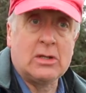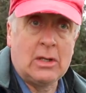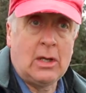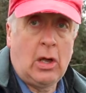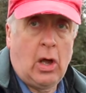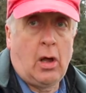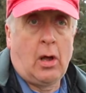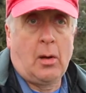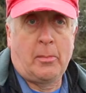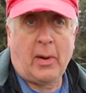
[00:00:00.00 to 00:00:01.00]

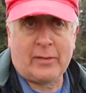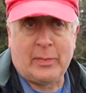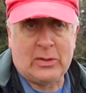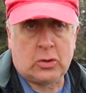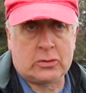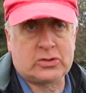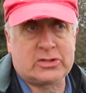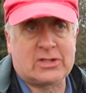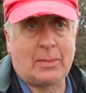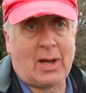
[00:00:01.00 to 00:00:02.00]
But I've been
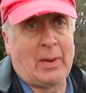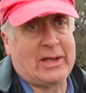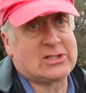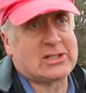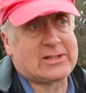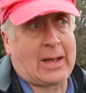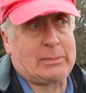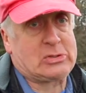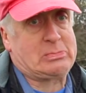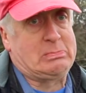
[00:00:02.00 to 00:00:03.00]
conscious that my basic
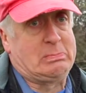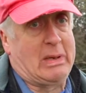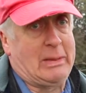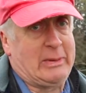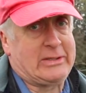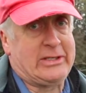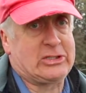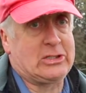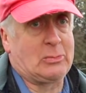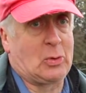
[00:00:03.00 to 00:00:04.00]
steps might be
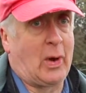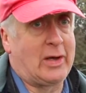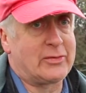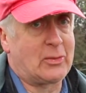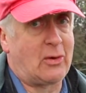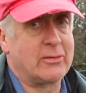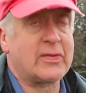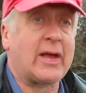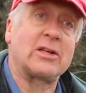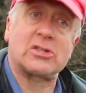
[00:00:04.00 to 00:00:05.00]
teaching them quite the wrong
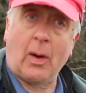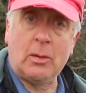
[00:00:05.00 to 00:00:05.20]
thing, so